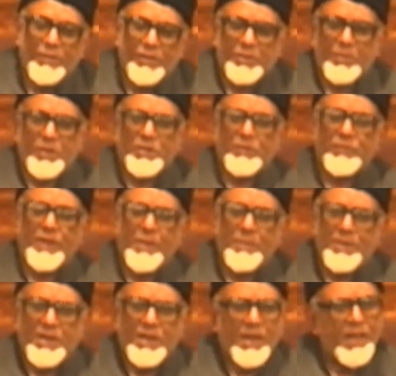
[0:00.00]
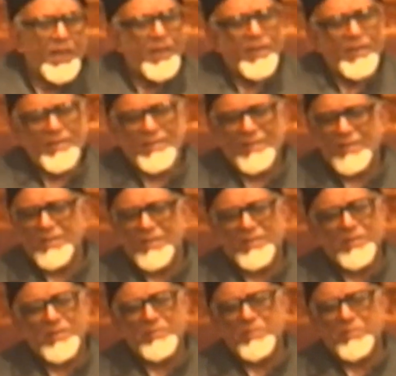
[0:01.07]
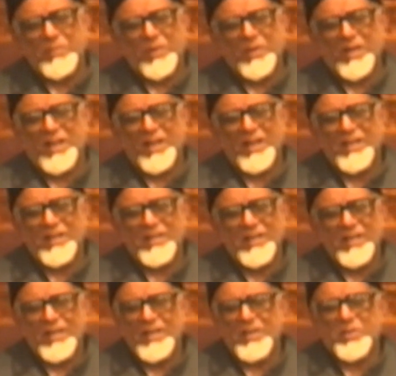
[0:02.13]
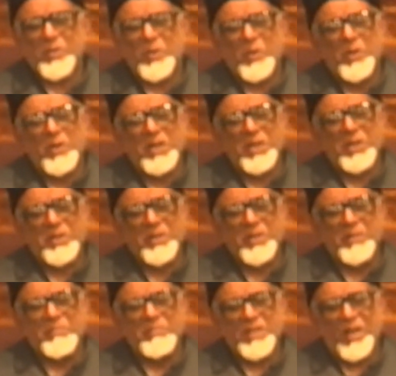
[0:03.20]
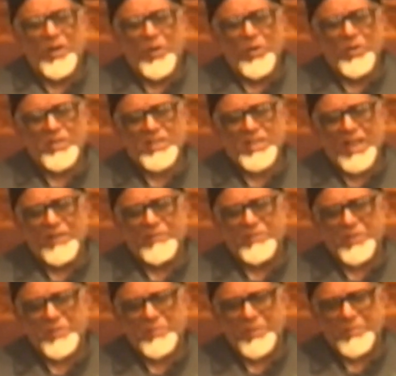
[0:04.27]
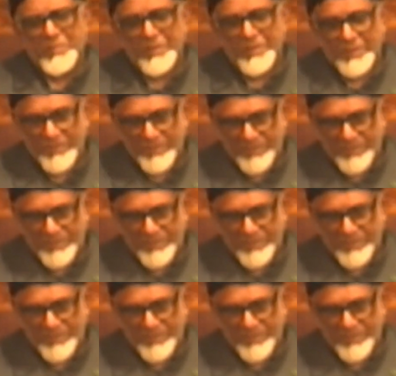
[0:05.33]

What about your family? They said, Mawla, it's all a dream. They are all selfish people.